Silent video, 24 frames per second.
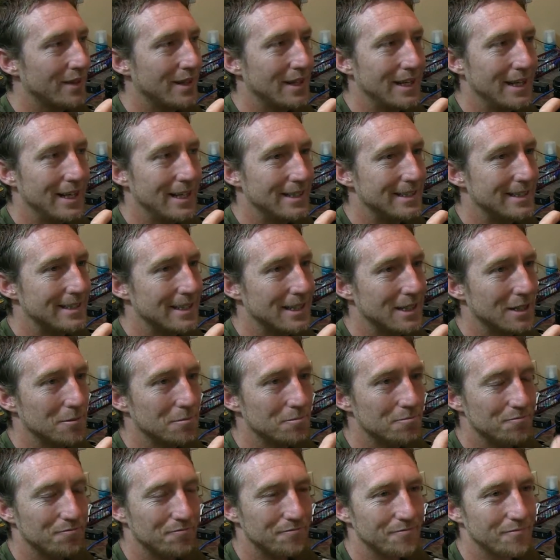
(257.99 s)

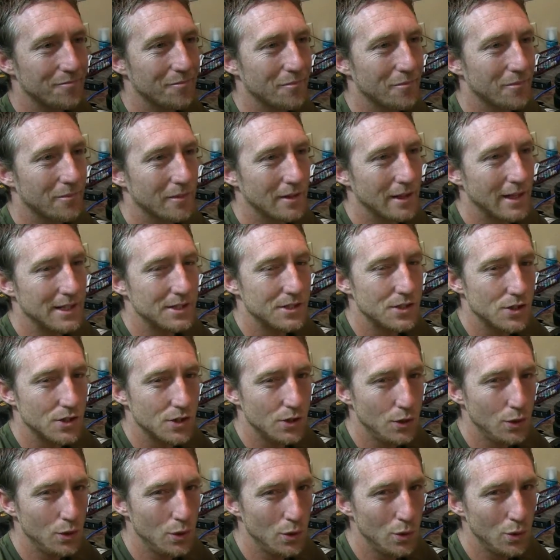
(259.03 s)
it's
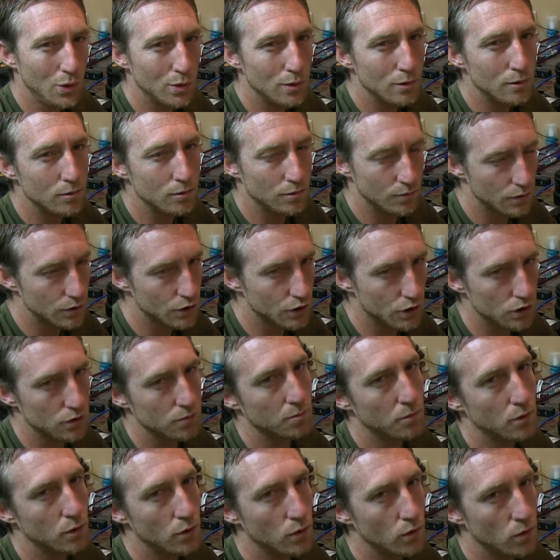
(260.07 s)
too
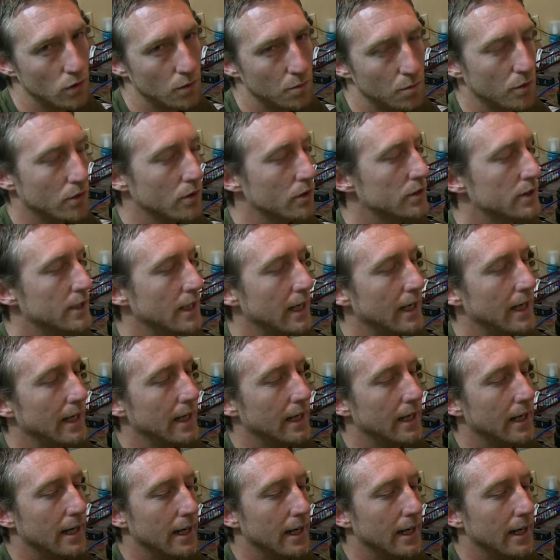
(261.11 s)
smooth per se,